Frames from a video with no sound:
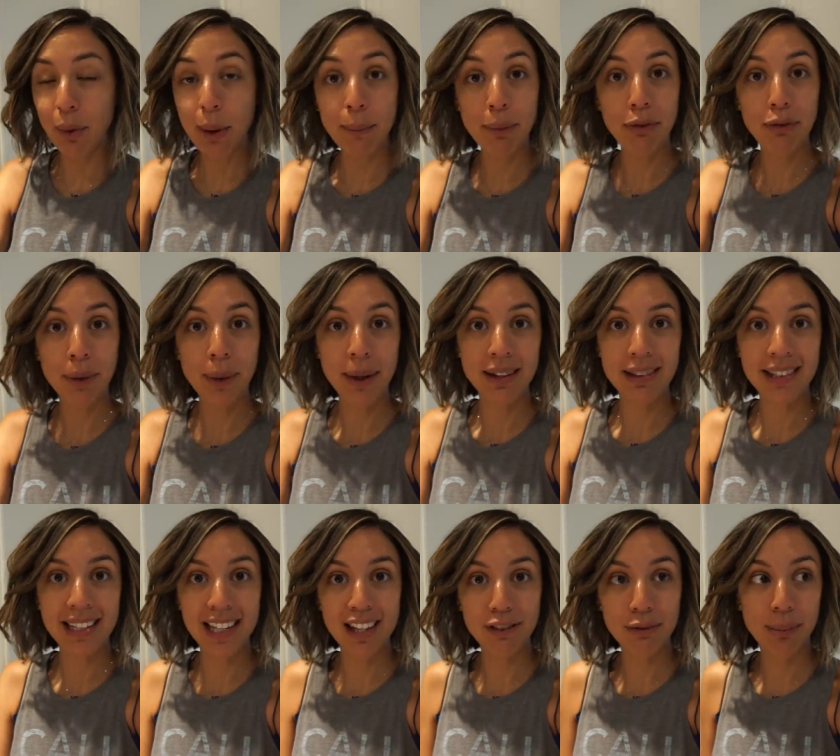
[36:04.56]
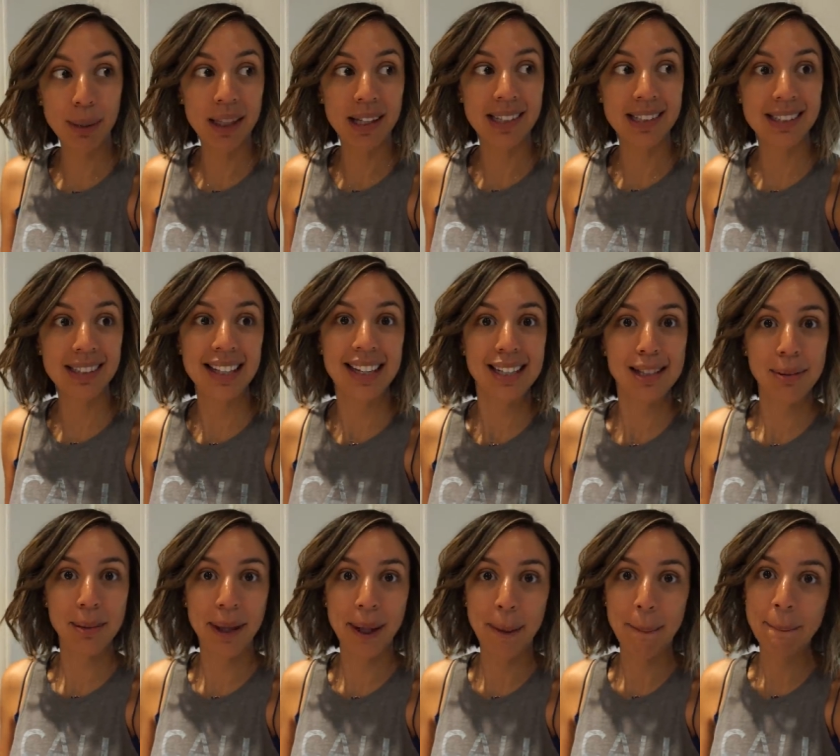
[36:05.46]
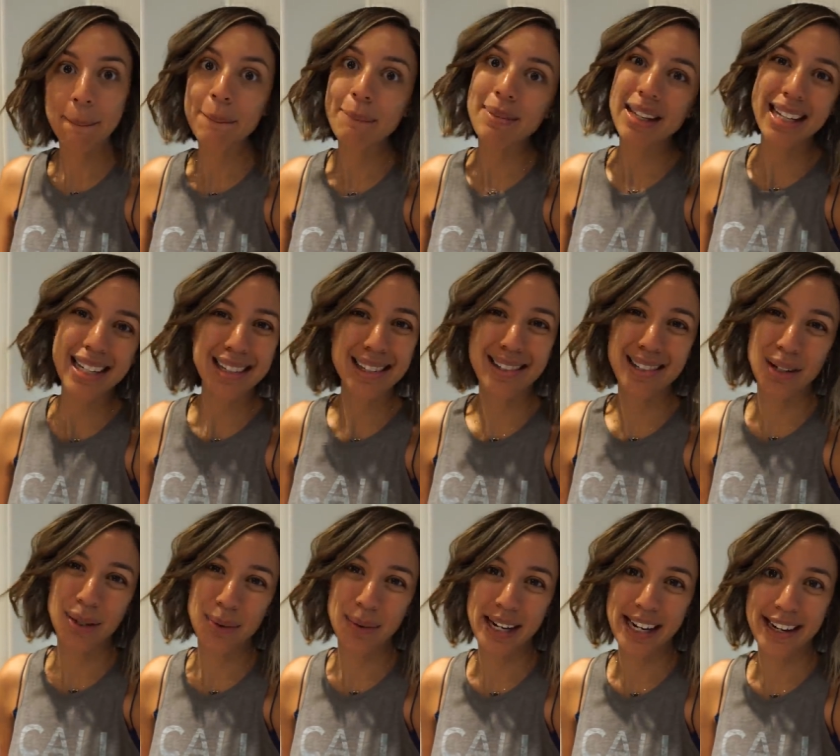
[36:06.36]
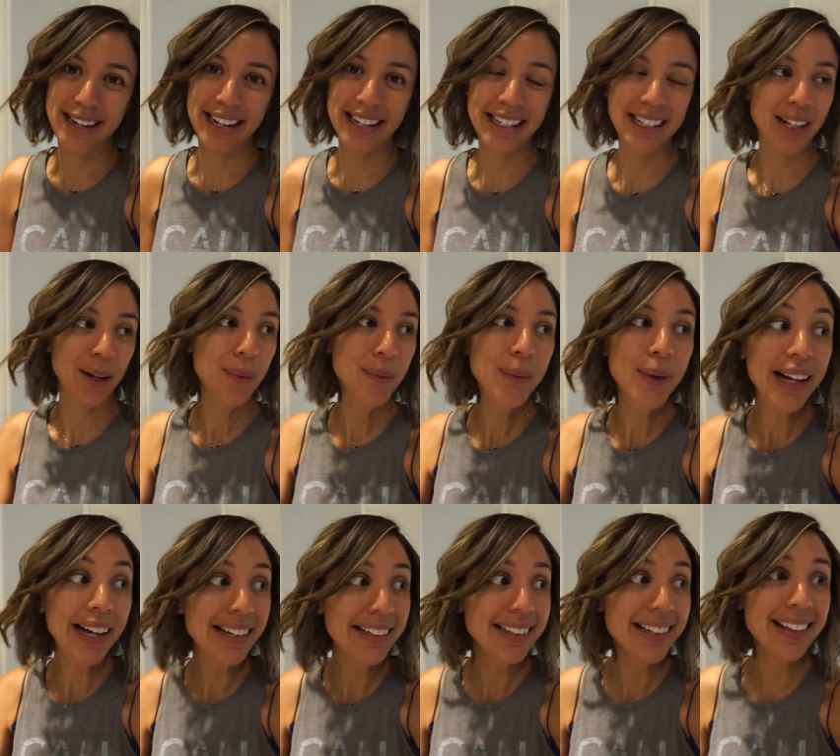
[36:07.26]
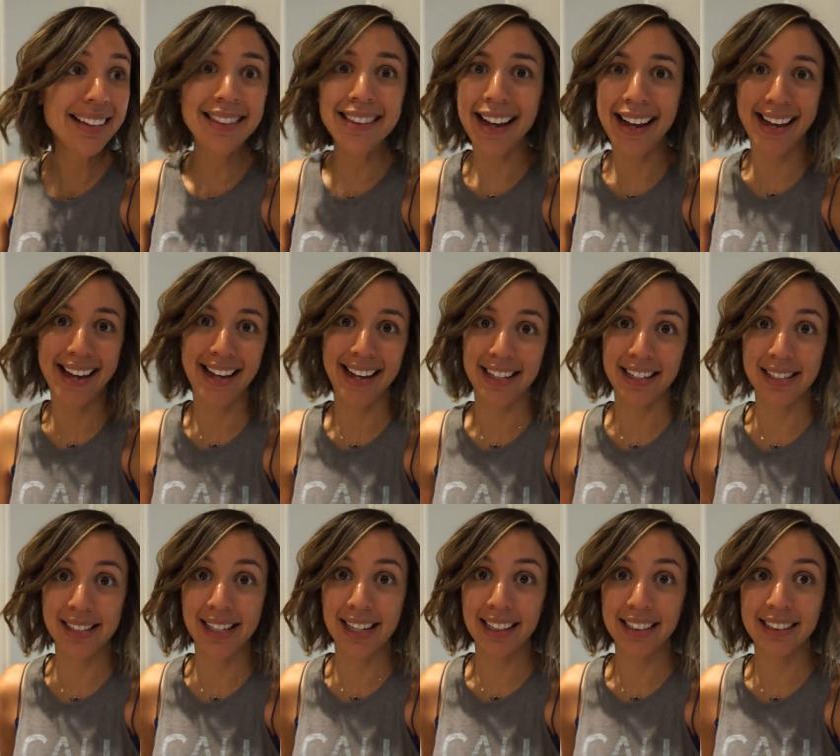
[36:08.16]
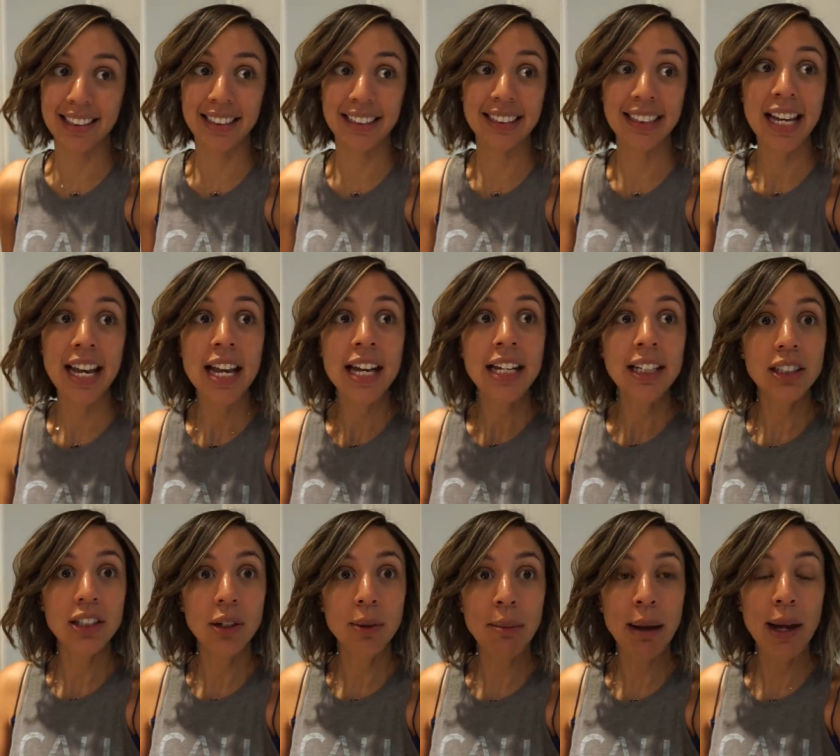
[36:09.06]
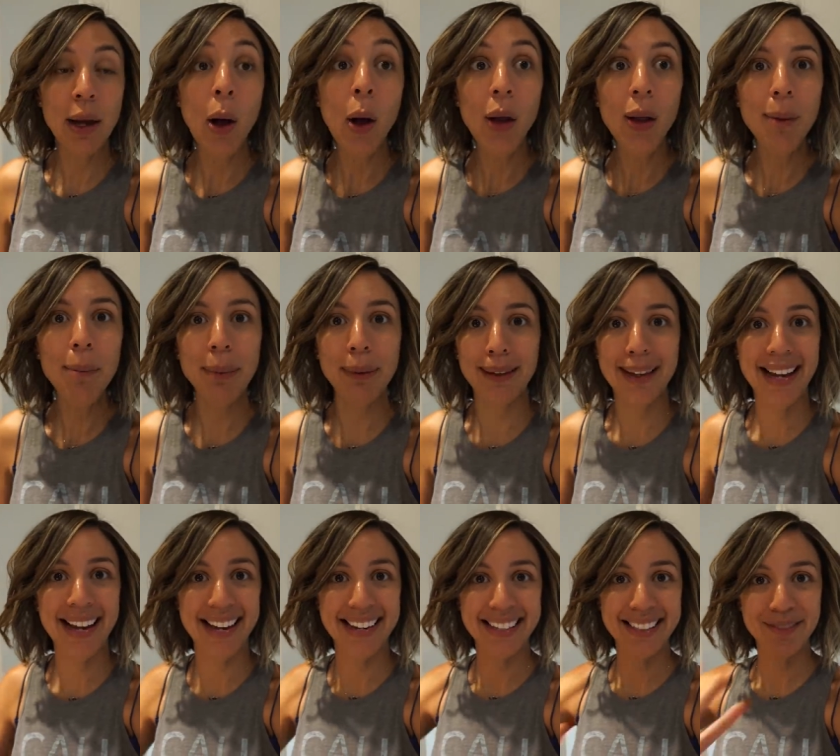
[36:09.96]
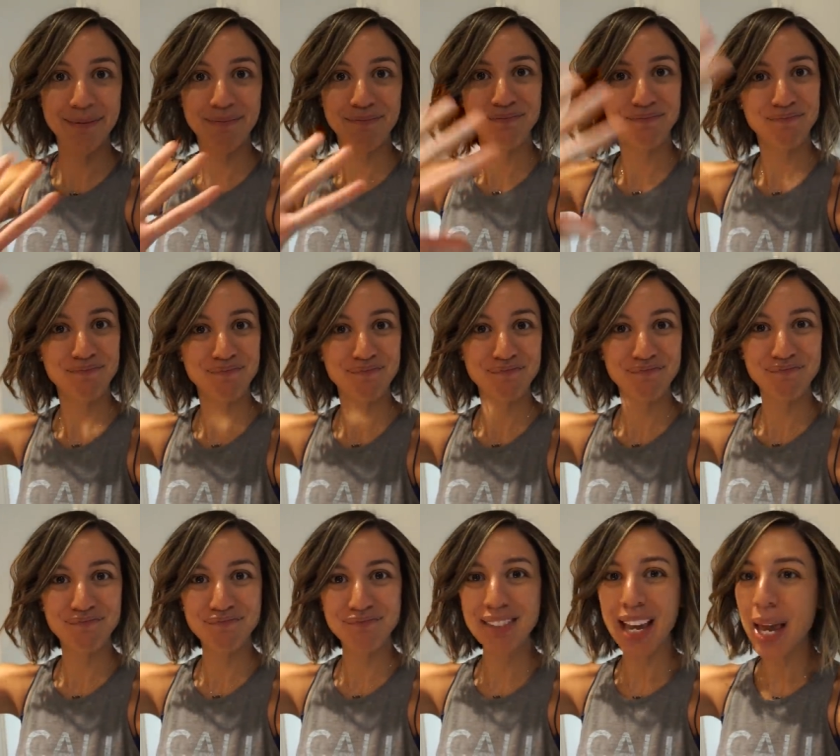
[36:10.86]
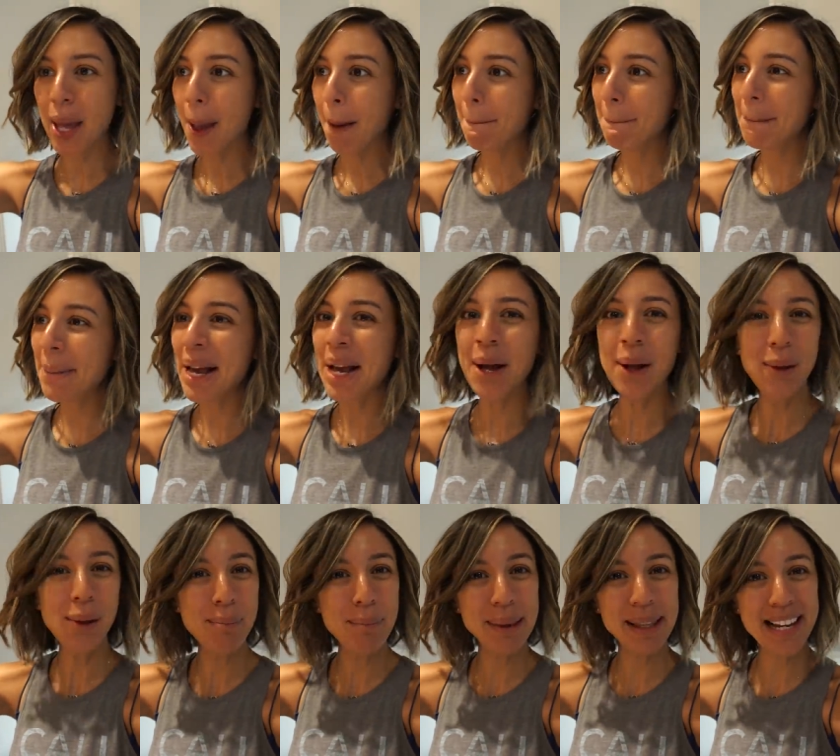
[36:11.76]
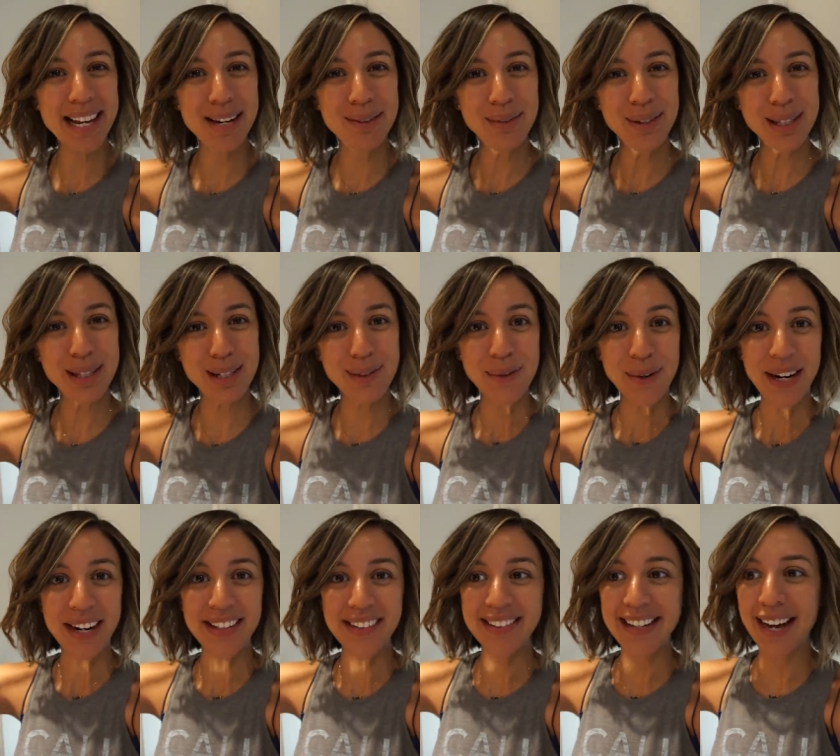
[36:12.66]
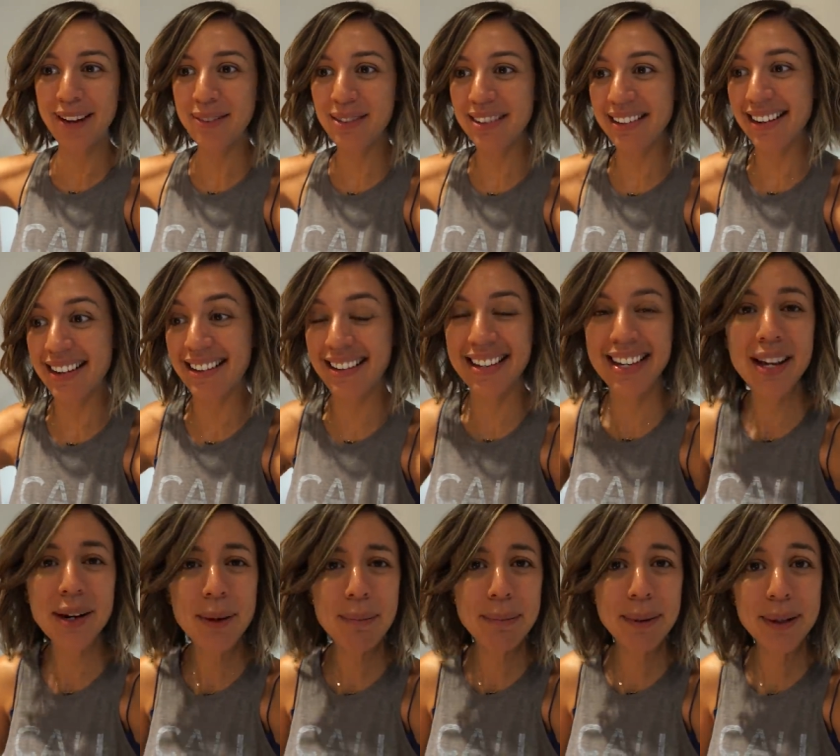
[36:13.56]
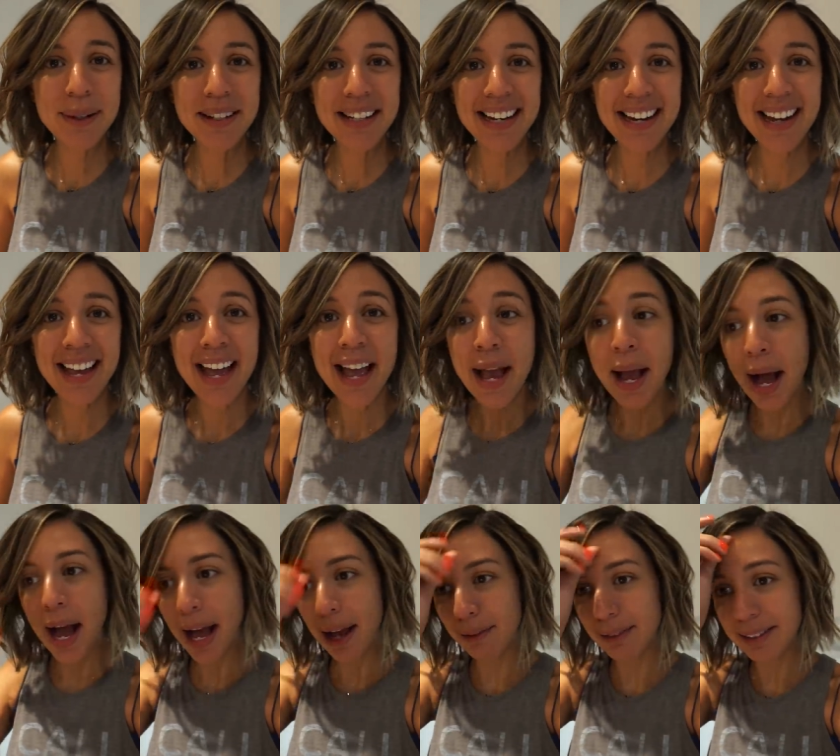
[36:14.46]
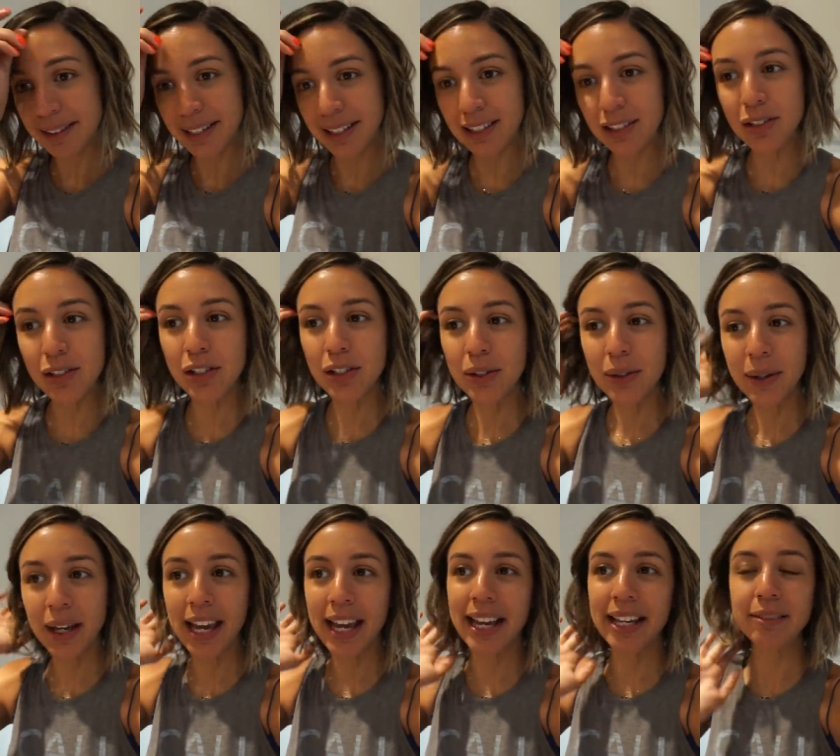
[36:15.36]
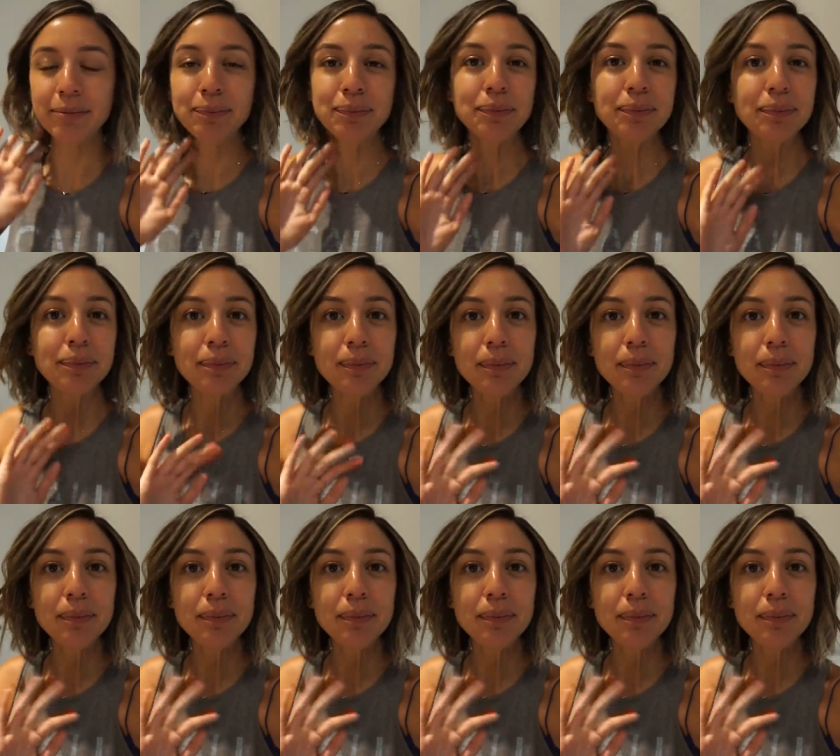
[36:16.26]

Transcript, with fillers: right before I leave because guess what? It's still raining. What the heck, Texas? So my whole plan, my whole plan was derailed. I was gonna get up early. I was gonna do a